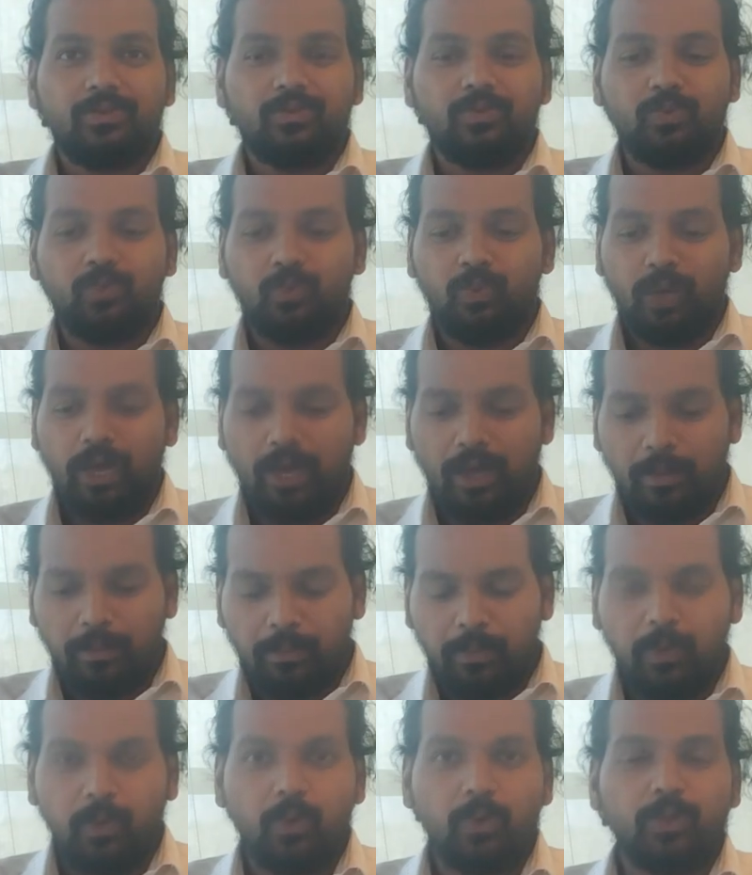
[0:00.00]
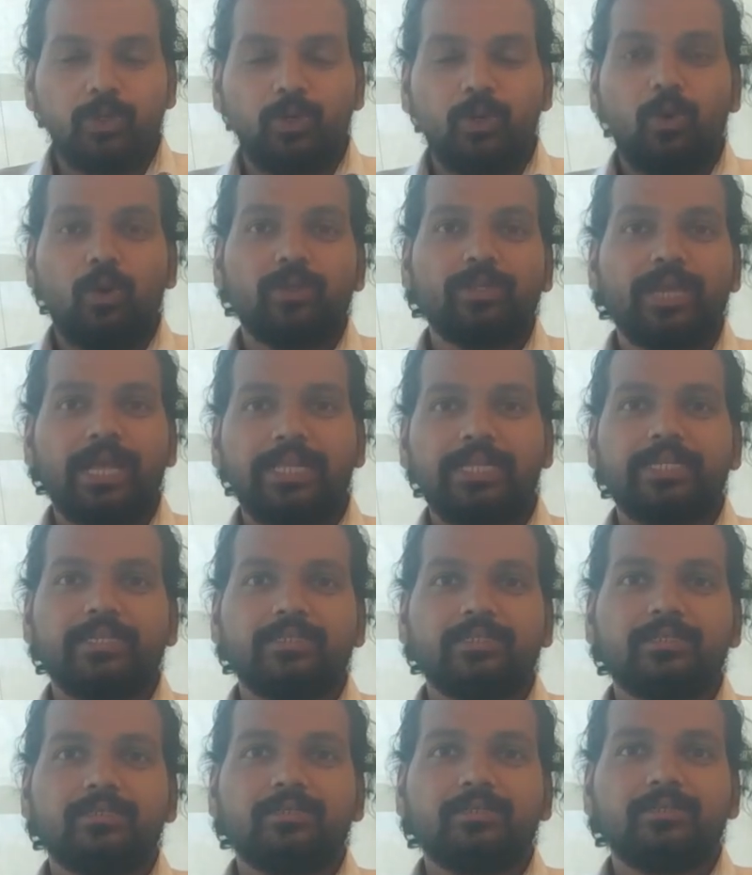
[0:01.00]
to upload your
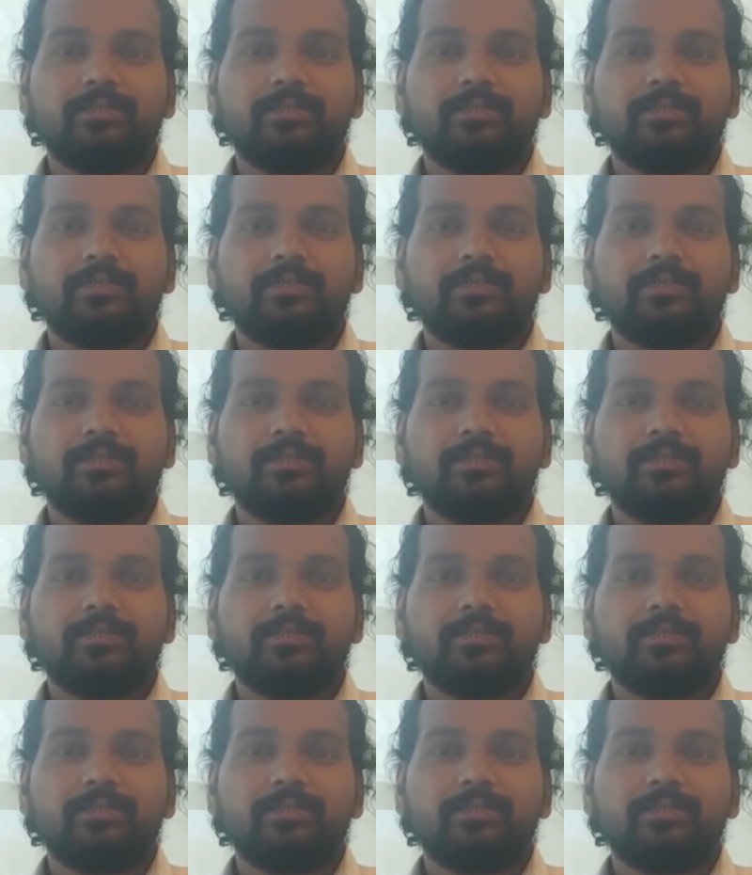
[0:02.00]
talent.